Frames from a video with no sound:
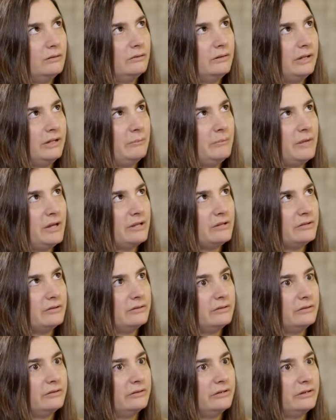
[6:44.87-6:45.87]

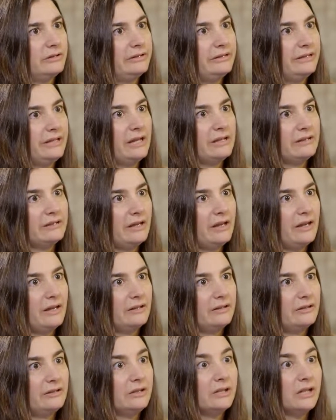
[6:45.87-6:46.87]
animations in
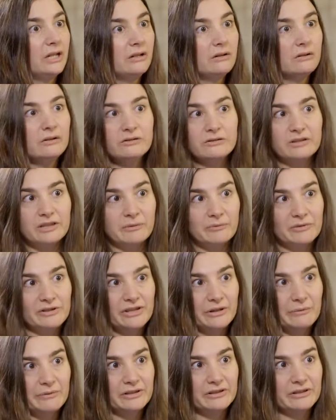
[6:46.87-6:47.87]
CSS, you can control them with
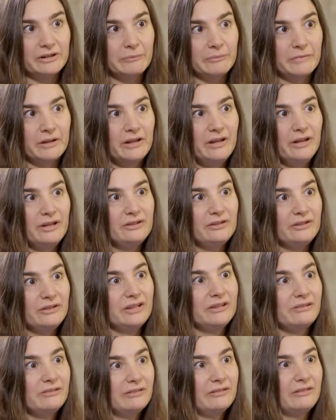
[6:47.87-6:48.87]
JavaScript. So you
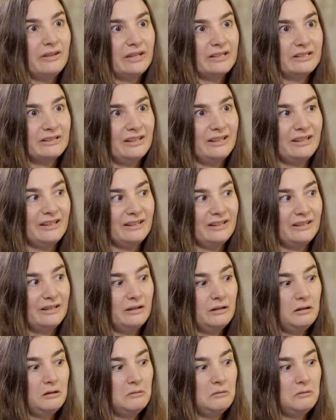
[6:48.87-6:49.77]
can do things like,